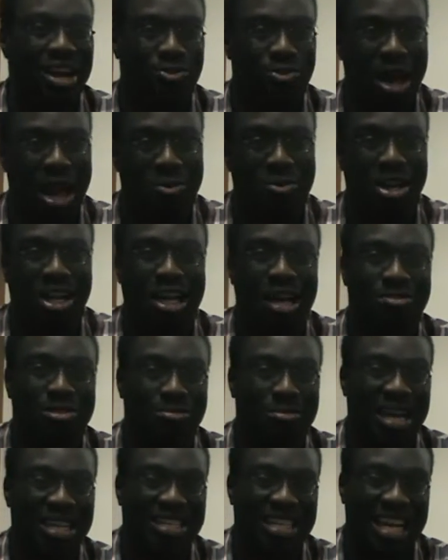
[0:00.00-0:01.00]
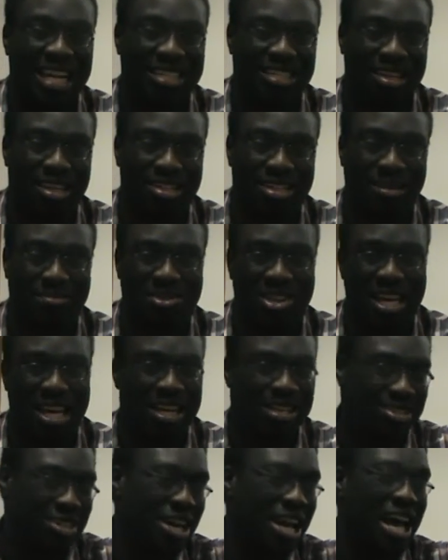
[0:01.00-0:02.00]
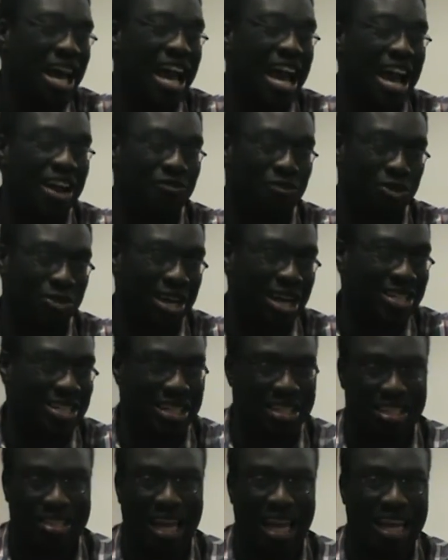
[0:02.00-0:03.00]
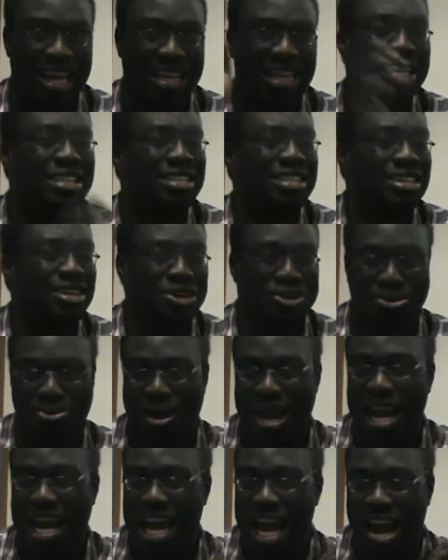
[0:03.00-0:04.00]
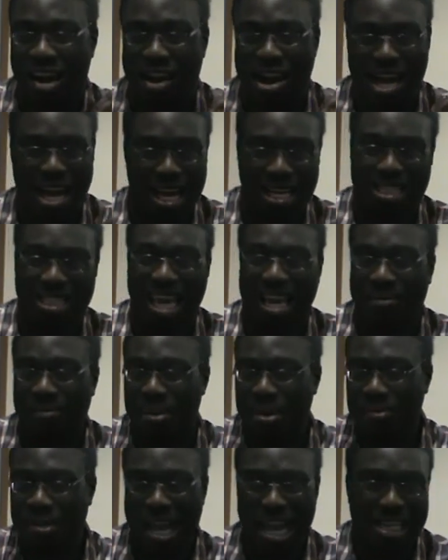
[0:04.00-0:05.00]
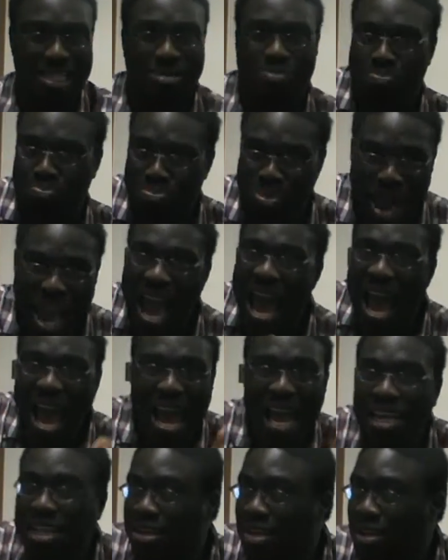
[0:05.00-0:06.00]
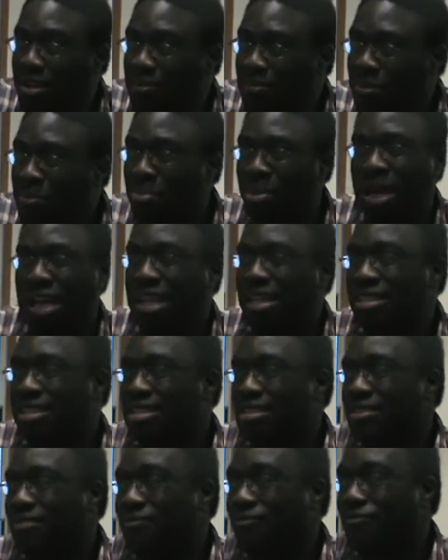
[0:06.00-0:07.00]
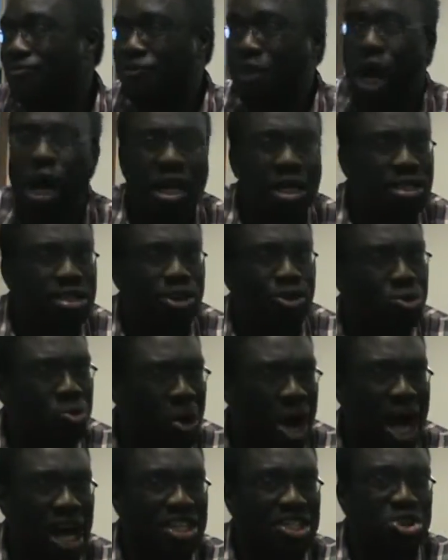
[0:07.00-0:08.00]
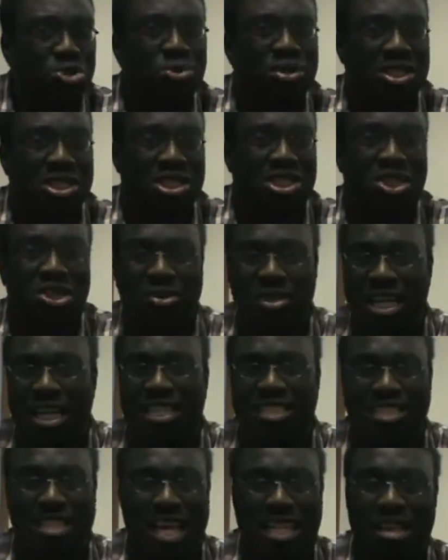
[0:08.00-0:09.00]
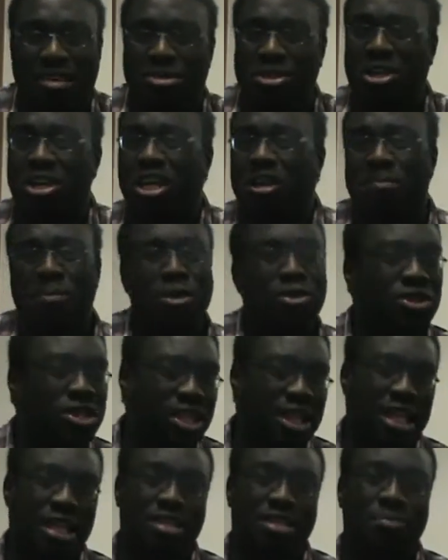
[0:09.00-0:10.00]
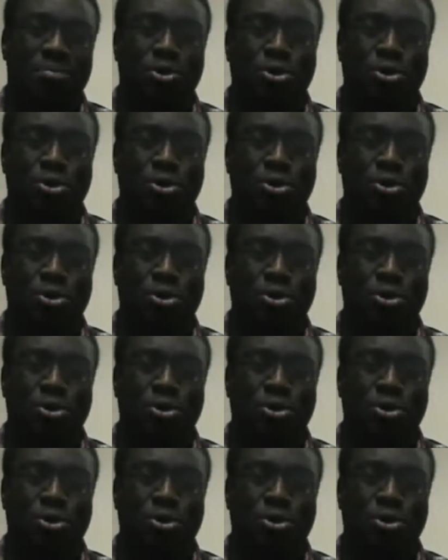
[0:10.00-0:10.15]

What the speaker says: and white when it comes to my taste on some things. And for this, it's like, this is a gray area. It's like, it's bad, but it's fun to watch to a certain extent. There's good music and some